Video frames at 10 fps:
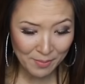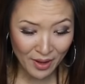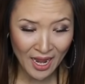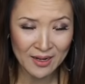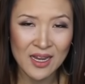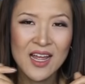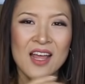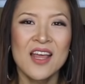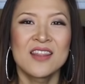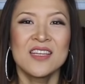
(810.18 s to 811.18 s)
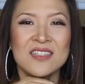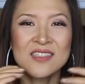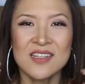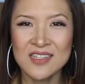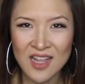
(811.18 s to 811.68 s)
But
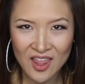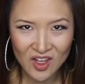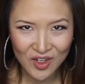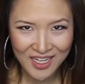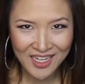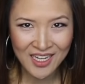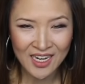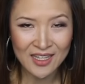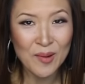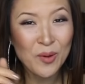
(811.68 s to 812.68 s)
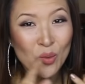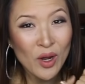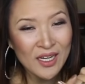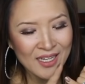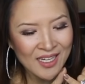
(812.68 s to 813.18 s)
this is the key. Number
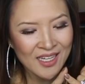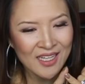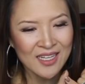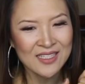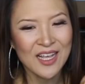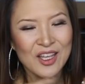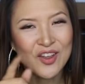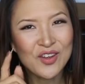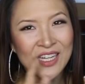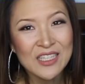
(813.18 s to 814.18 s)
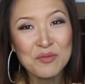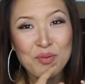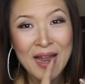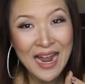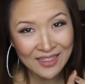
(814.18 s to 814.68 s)
one key is you need to
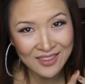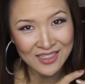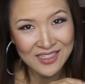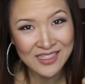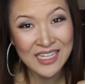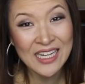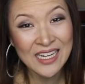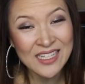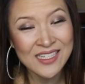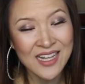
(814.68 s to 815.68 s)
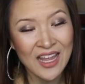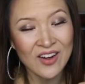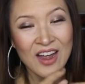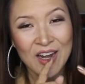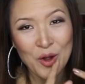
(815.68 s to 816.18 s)
practice eating together
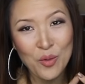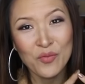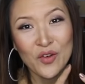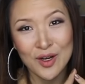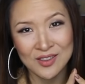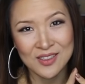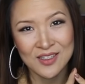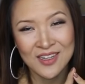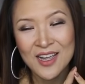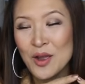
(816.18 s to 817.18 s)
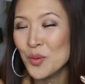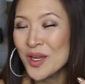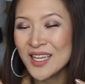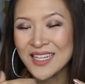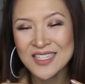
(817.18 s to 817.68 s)
at home first.
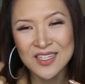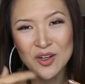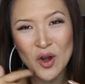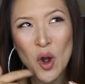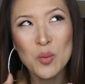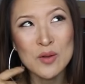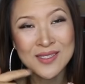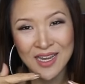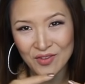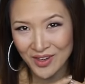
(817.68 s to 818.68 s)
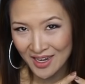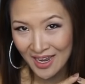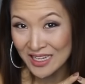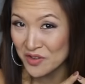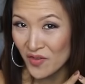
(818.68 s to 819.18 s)
We eat dinner almost every
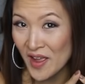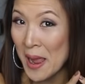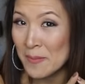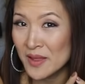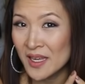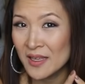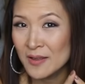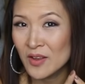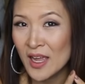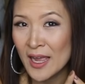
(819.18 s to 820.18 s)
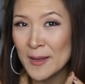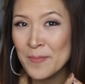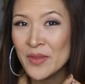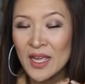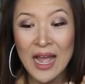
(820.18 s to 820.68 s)
day as a family,
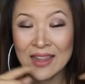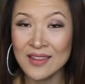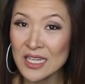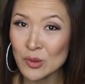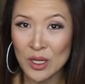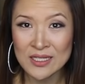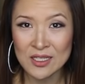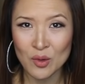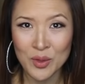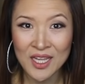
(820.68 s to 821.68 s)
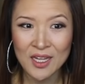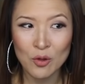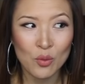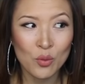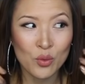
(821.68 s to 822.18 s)
okay? At least once a week,
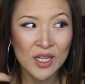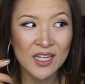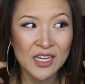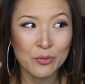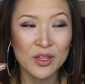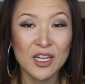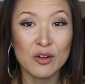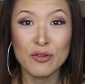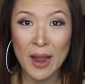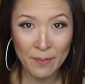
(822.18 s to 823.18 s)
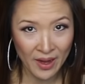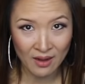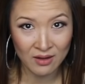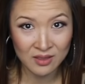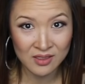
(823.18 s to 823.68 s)
we eat with their
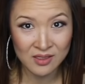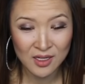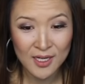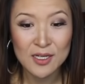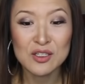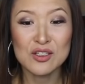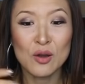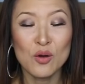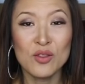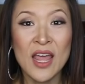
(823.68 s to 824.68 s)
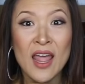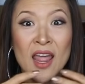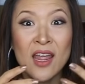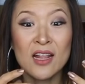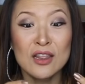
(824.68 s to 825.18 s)
grandparents. So
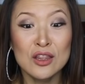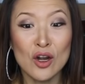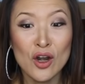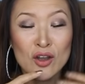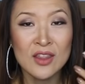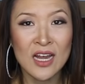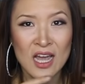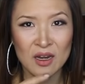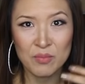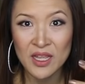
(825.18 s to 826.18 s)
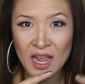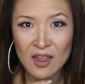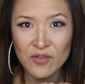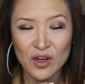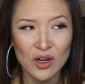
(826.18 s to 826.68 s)
they learn that kind of
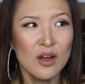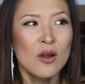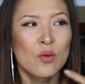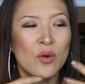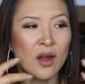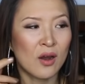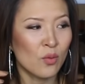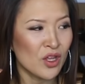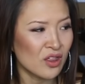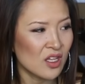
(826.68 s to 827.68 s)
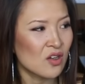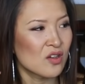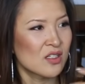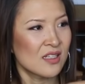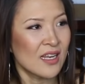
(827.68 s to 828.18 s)
behavior where when
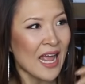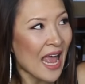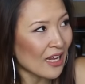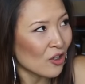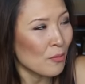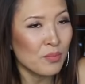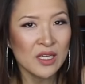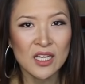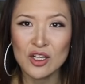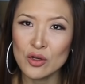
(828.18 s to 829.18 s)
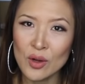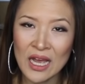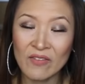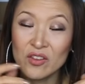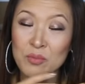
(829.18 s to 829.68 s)
there's an adult being, you know
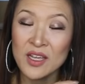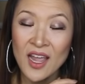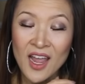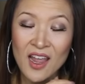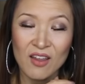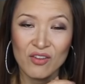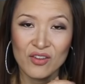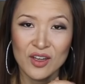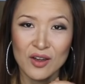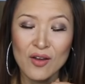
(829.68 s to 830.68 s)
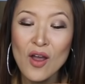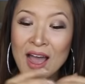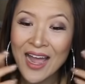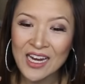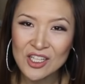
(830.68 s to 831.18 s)
how to behave, you know?
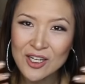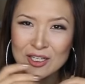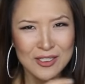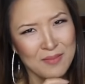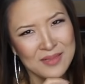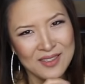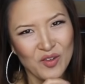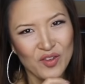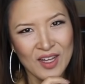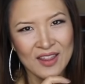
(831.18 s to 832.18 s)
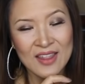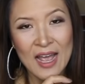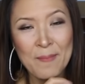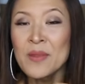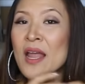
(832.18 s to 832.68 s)
I teach them stuff like
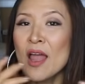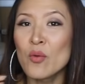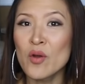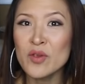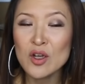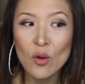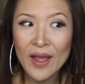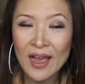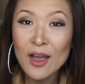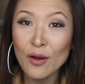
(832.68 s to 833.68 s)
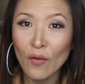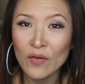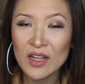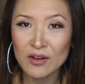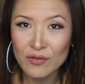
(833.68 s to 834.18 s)
that. And when we go
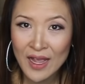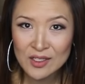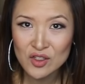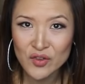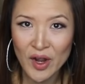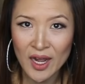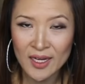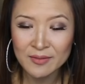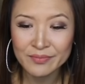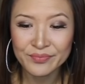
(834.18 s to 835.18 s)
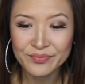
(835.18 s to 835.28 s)
out in a restaurant,